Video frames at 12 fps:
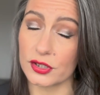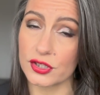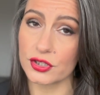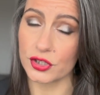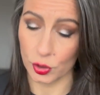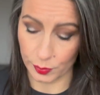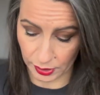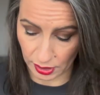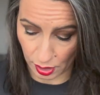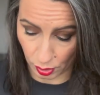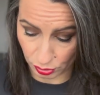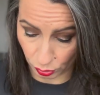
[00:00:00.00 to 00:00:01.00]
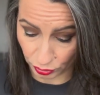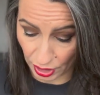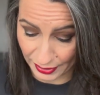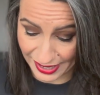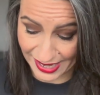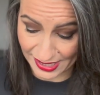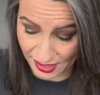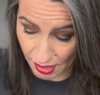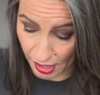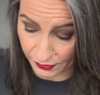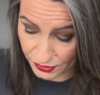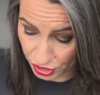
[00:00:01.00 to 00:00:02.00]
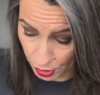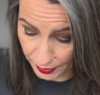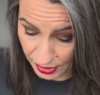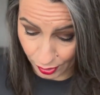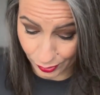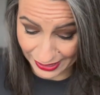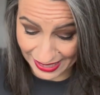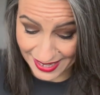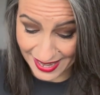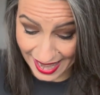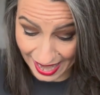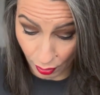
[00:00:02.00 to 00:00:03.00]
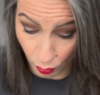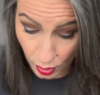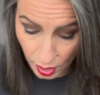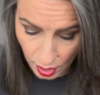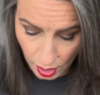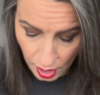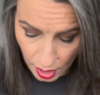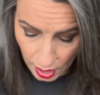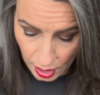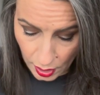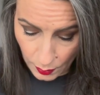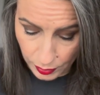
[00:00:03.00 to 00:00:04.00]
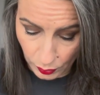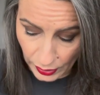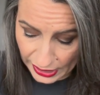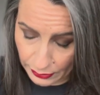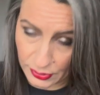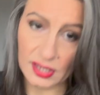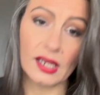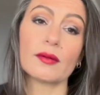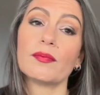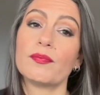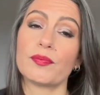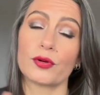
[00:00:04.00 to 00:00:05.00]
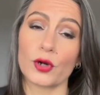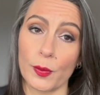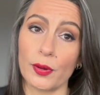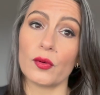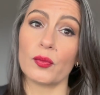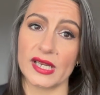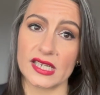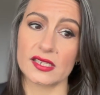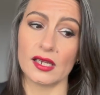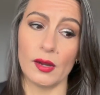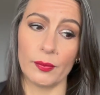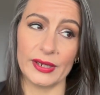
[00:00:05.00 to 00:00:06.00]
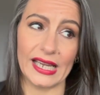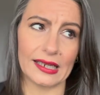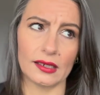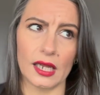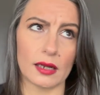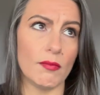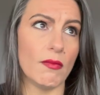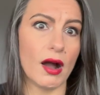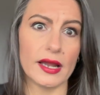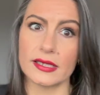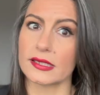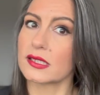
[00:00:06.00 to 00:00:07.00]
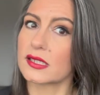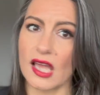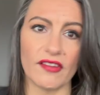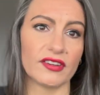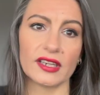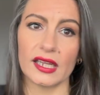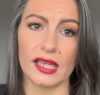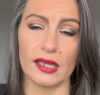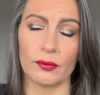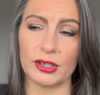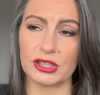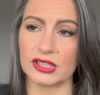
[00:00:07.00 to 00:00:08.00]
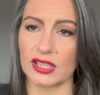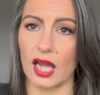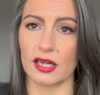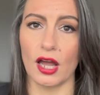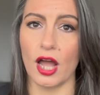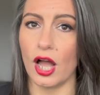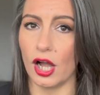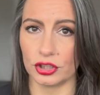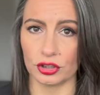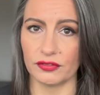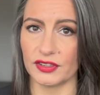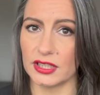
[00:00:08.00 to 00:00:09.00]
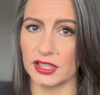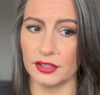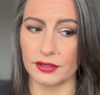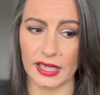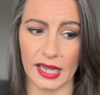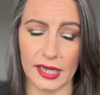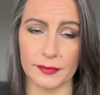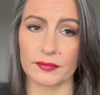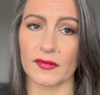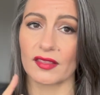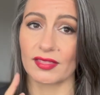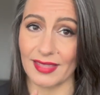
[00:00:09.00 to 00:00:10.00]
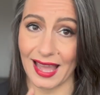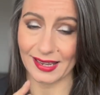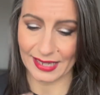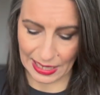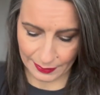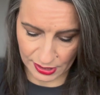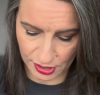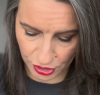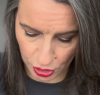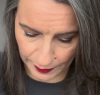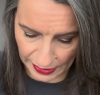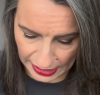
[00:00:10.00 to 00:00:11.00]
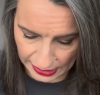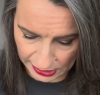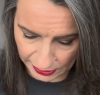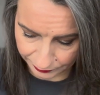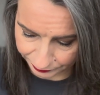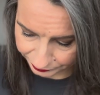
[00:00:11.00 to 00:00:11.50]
super cold. Although it is kind of super cold again now, but when it was like proper winter and we had like -7 here, which is unheard of in the UK, that came in super handy.